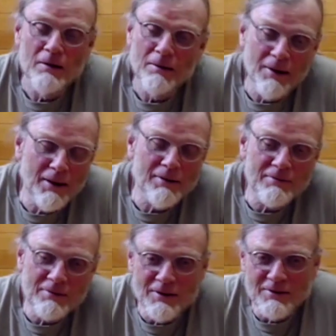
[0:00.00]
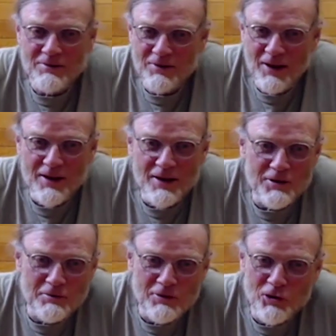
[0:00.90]
and selling a
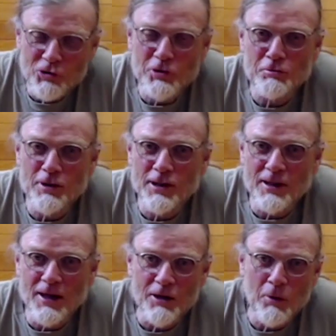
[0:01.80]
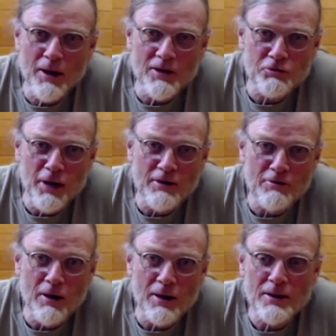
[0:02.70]
nursery tree, you kind of want a straight
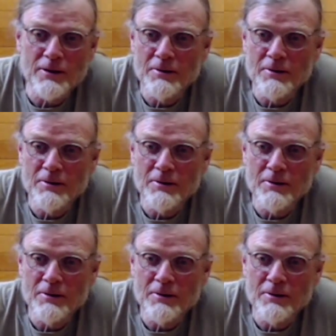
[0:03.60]
trunk.